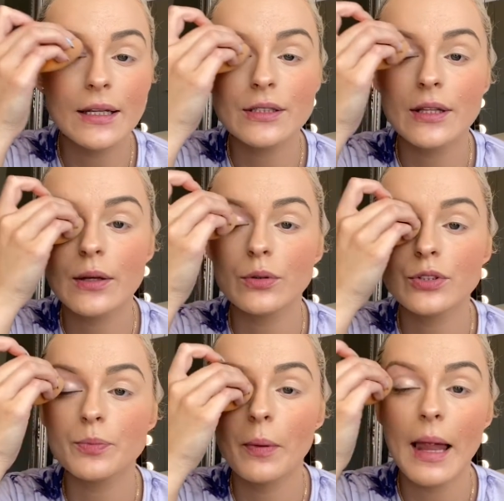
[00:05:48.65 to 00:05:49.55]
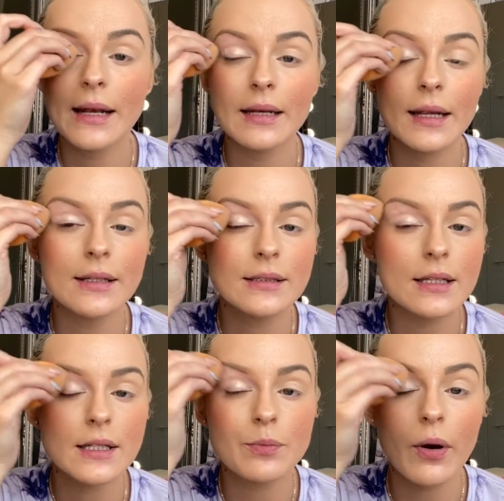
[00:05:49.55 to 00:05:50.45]
so that it will just blend into
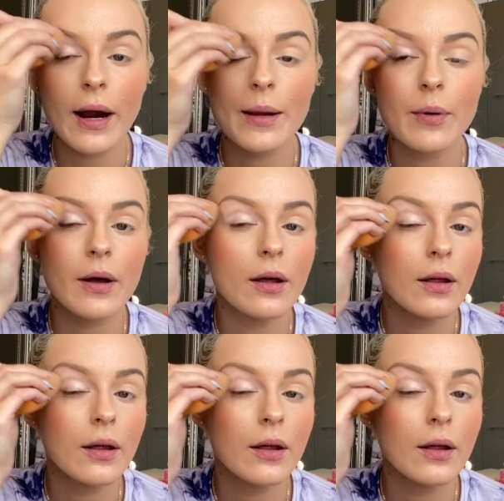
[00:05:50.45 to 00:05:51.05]
this primer.